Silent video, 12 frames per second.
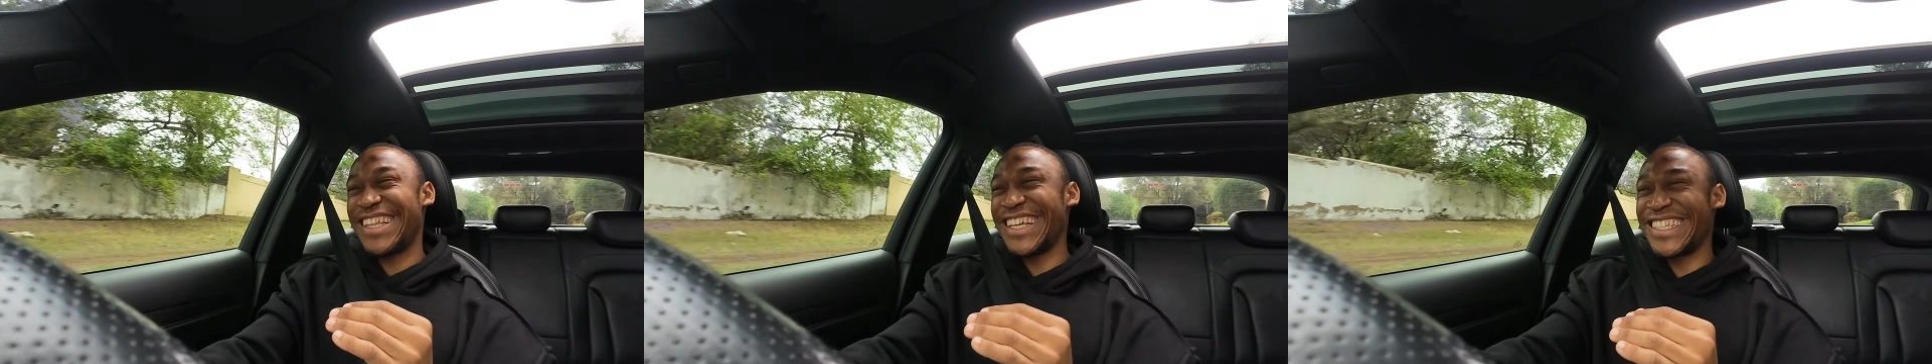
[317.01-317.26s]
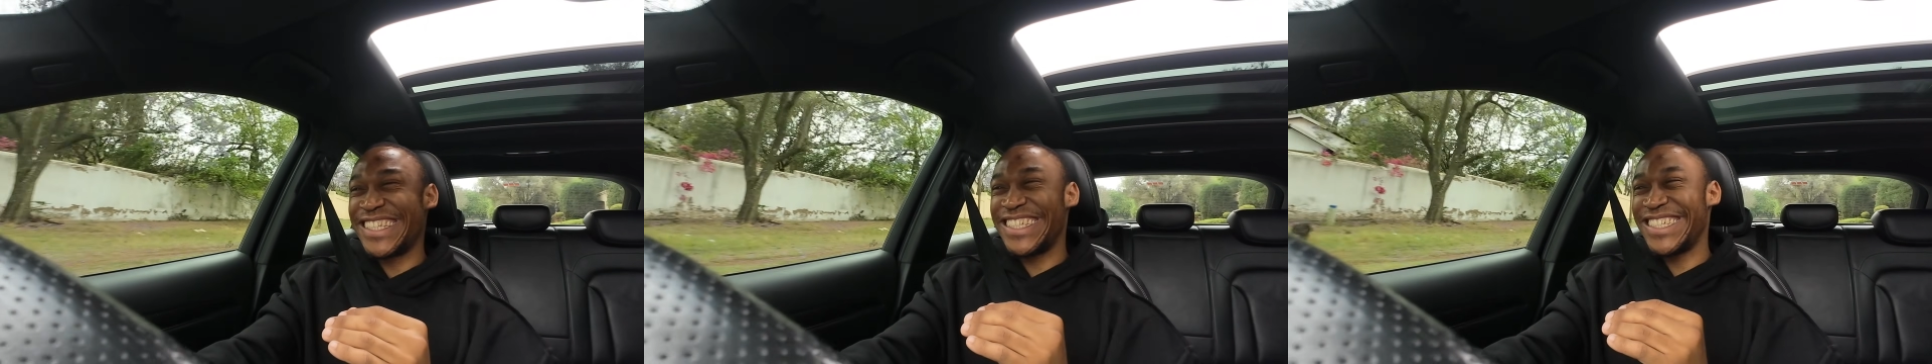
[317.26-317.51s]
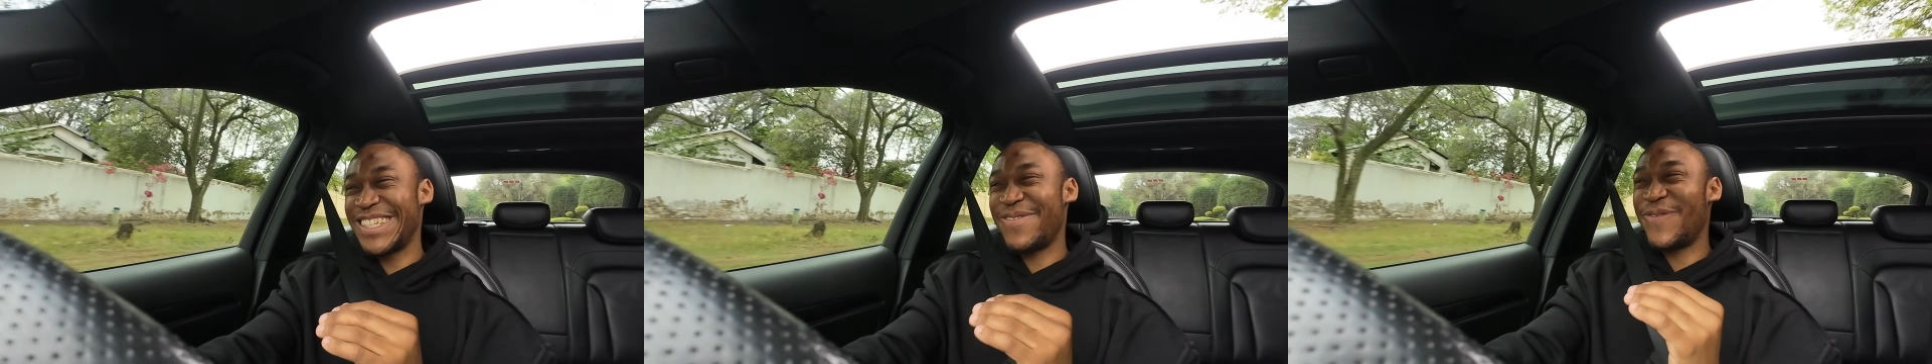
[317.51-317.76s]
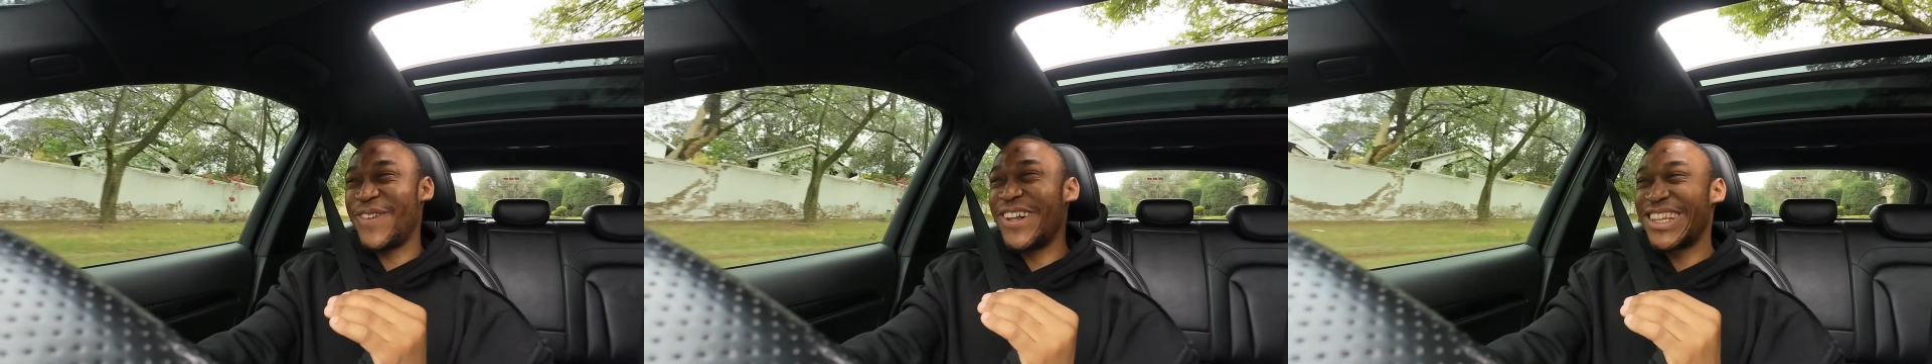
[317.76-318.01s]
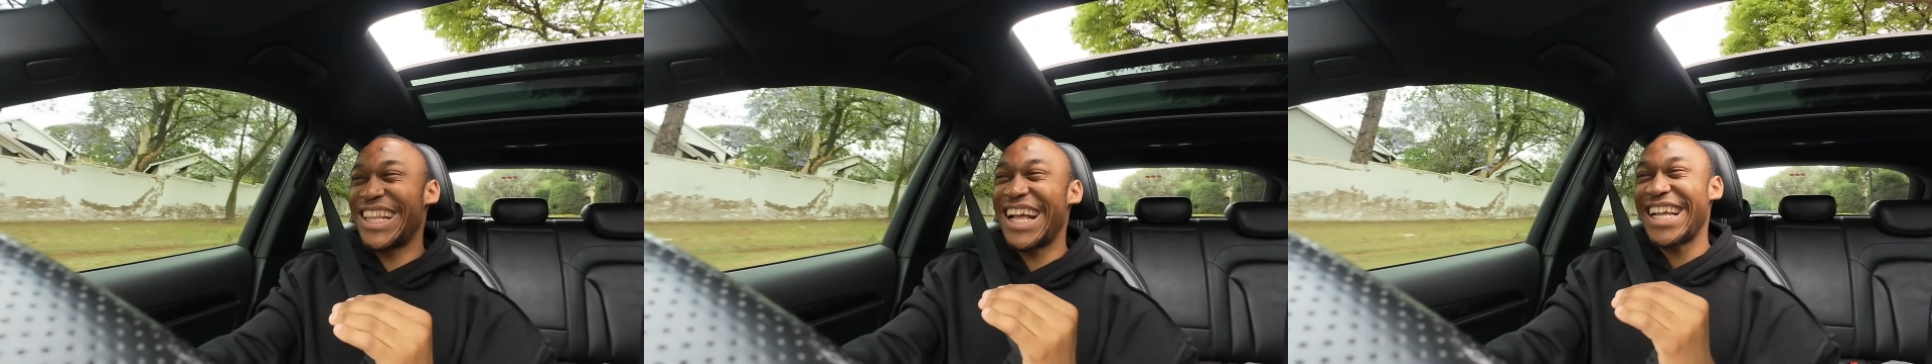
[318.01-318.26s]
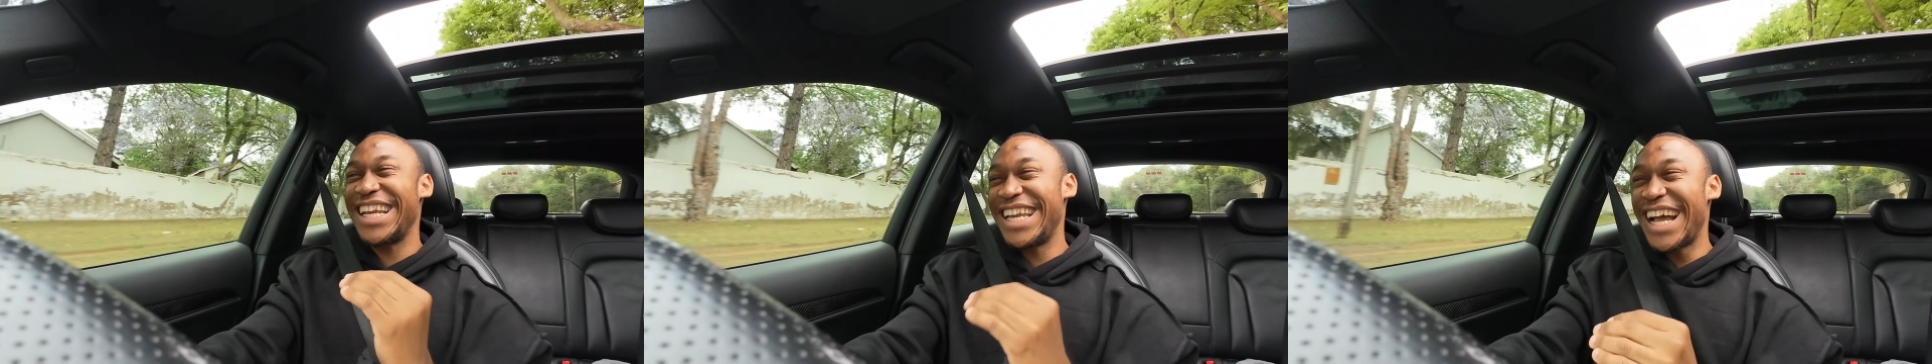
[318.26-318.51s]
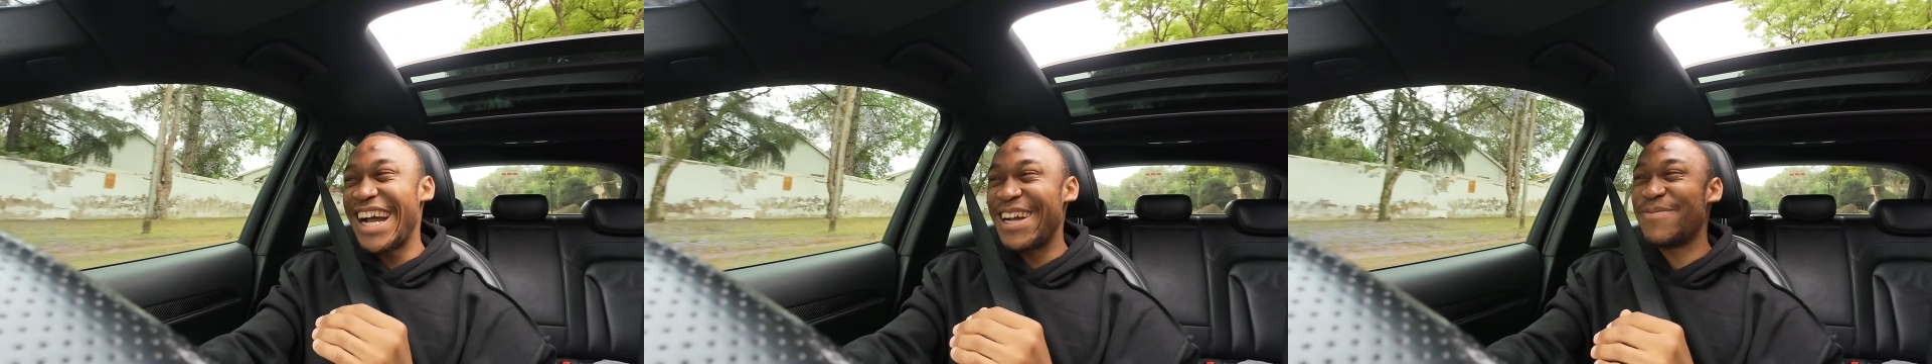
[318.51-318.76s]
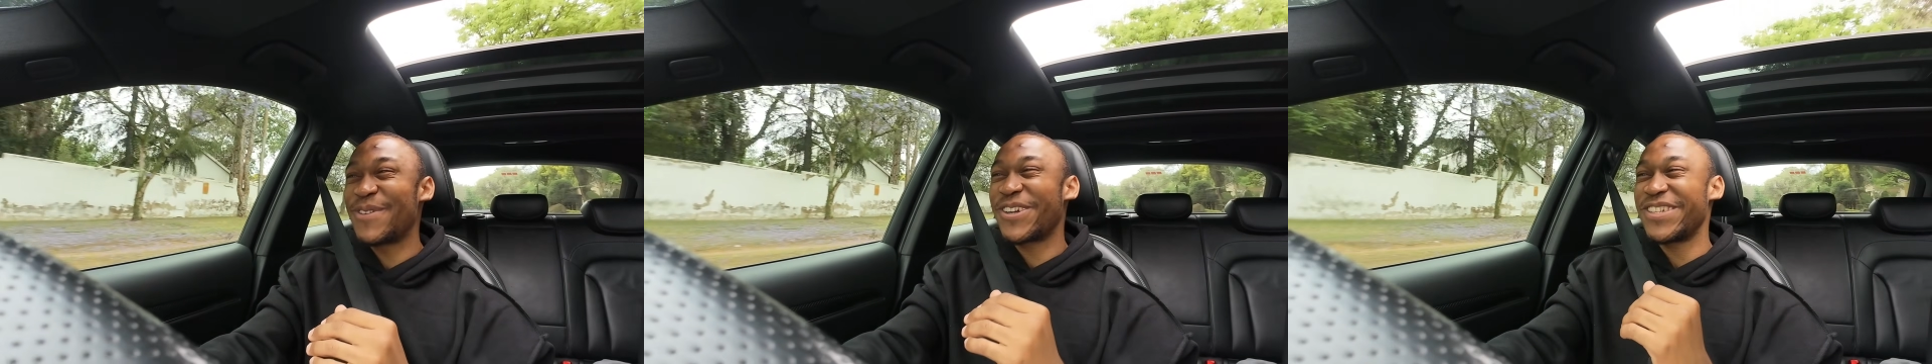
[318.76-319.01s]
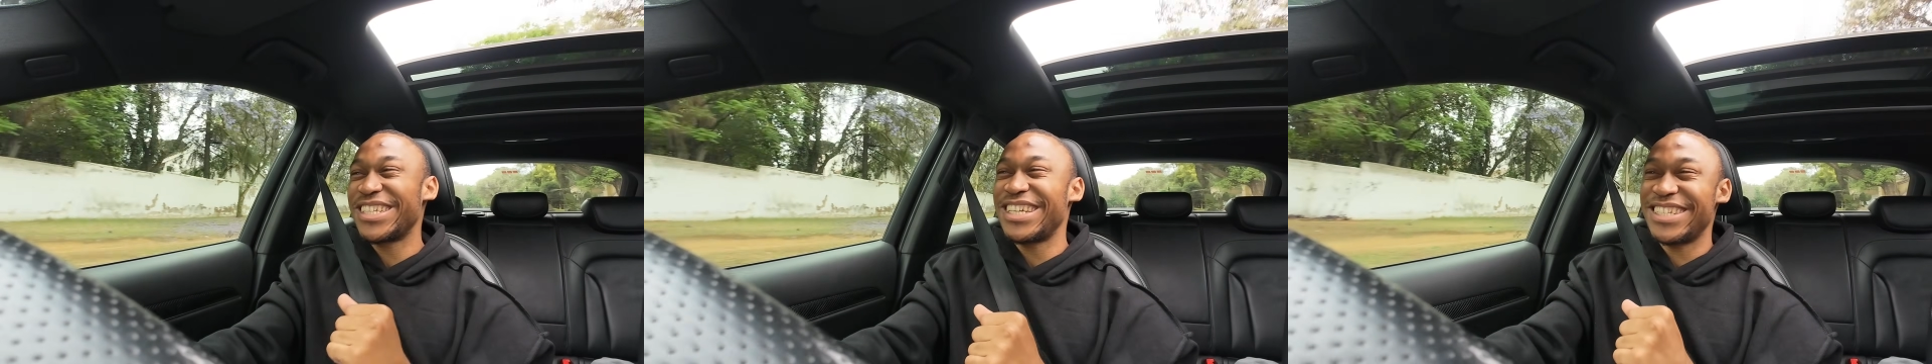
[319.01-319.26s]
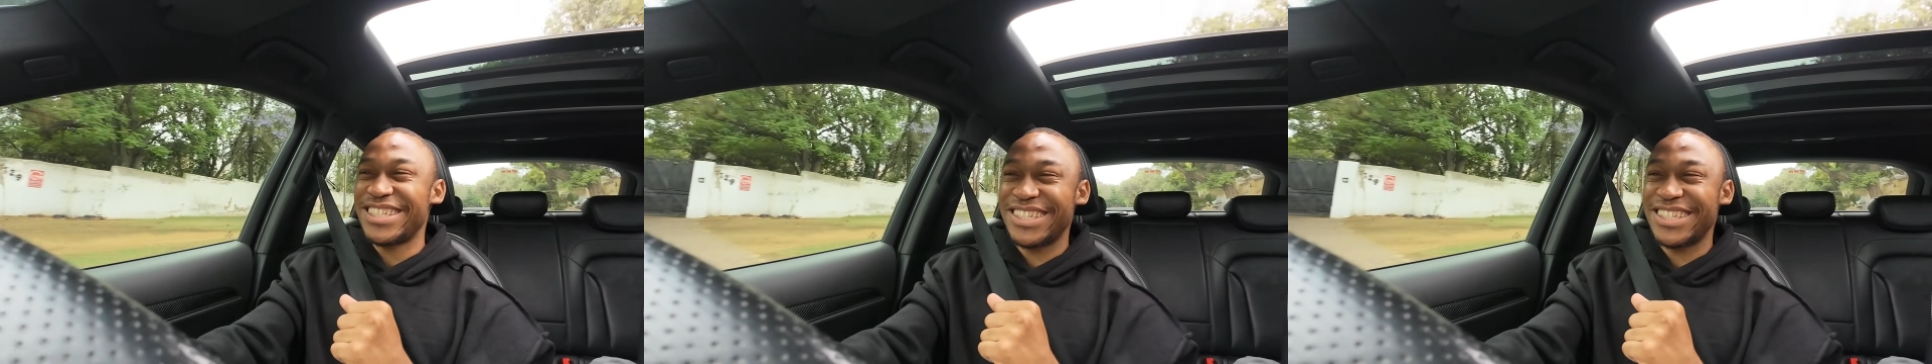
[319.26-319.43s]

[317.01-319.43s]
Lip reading: this just felt like a dime because it